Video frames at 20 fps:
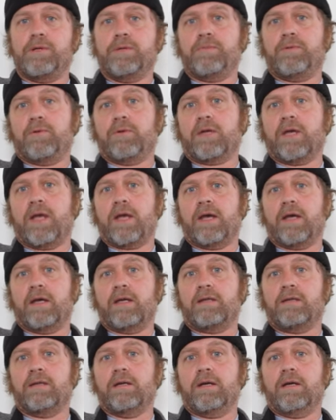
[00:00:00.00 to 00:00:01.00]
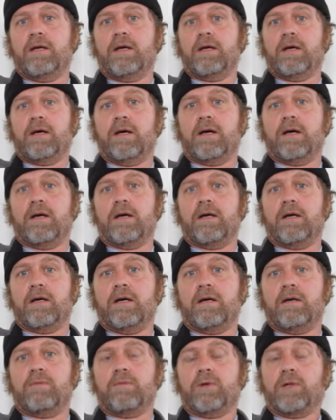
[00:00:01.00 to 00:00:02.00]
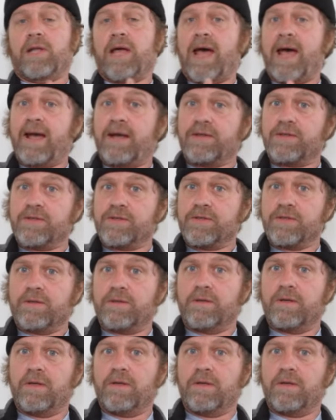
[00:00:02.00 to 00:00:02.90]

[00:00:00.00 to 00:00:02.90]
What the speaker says: people can relax,